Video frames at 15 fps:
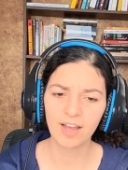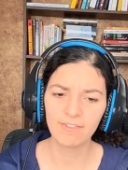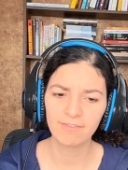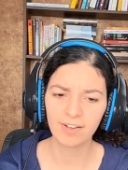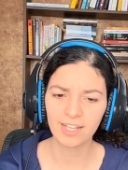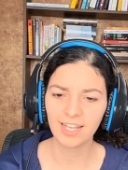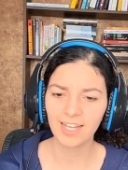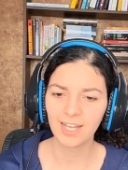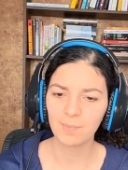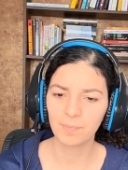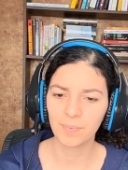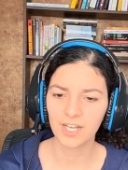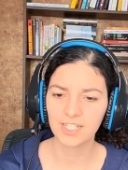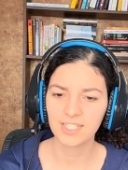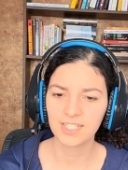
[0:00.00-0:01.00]
I felt like a
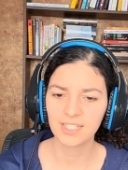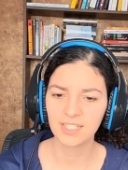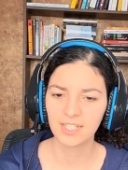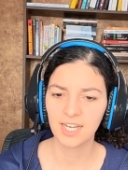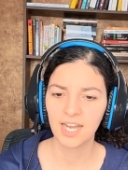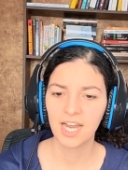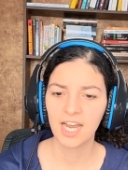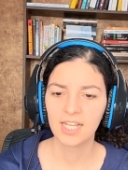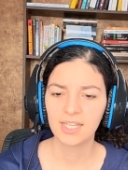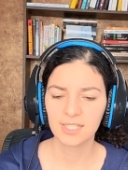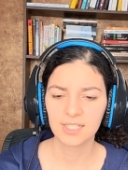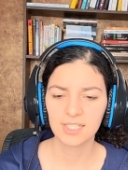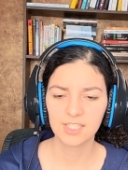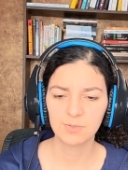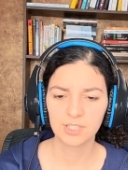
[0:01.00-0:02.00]
burden and that
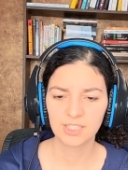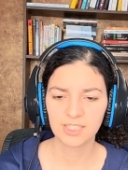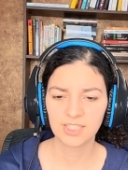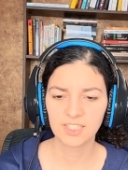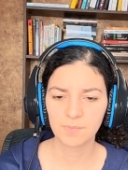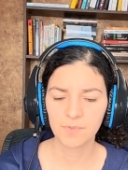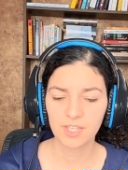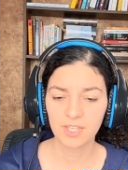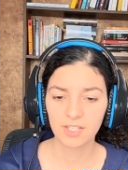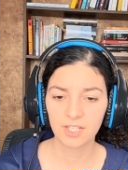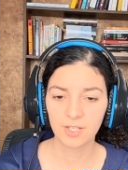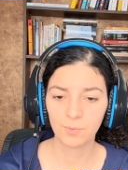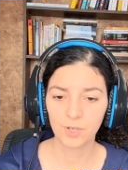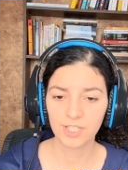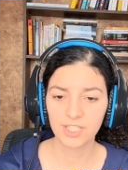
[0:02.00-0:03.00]
this wasn't something that he
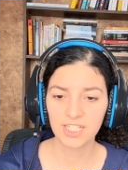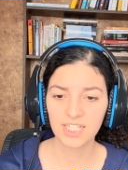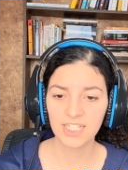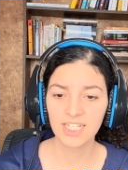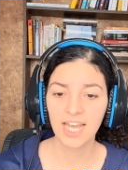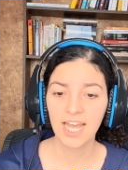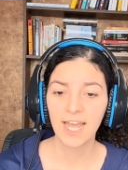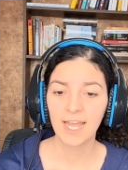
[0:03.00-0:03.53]
wanted.